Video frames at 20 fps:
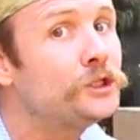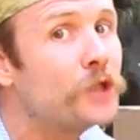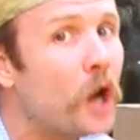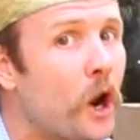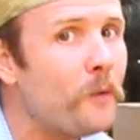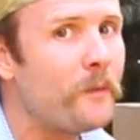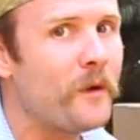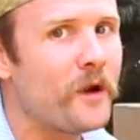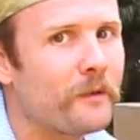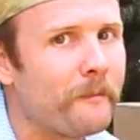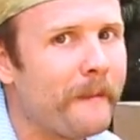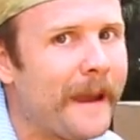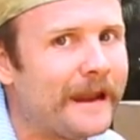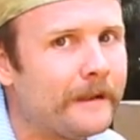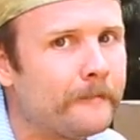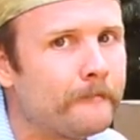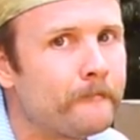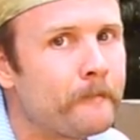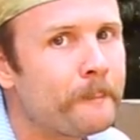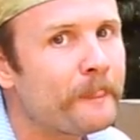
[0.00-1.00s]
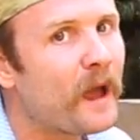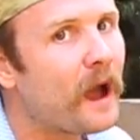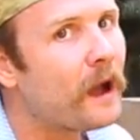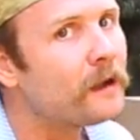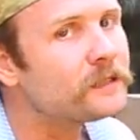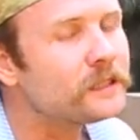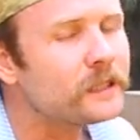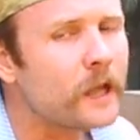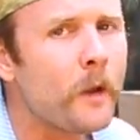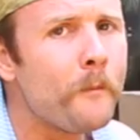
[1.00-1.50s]
Joburg men
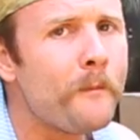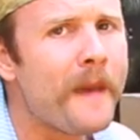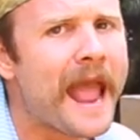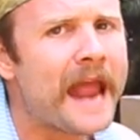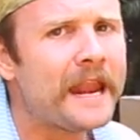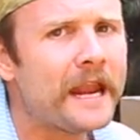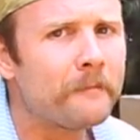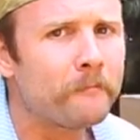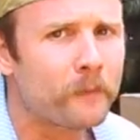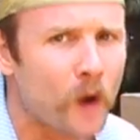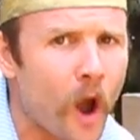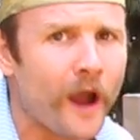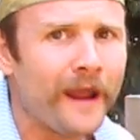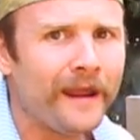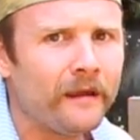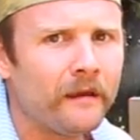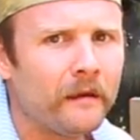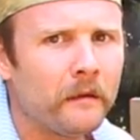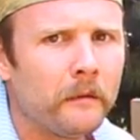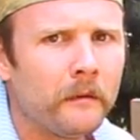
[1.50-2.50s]
are so bad at braai